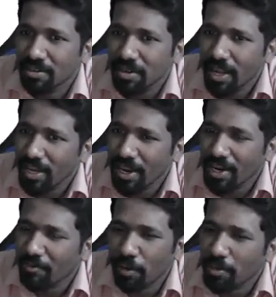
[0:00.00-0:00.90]

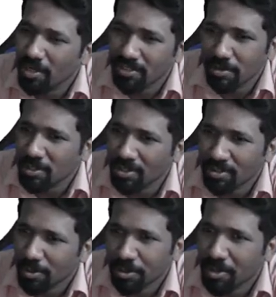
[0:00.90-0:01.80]
994 minus 1000 is
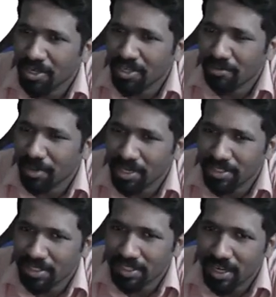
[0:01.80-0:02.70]
also minus
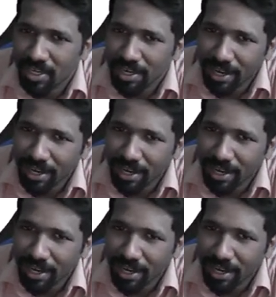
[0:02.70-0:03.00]
6 now.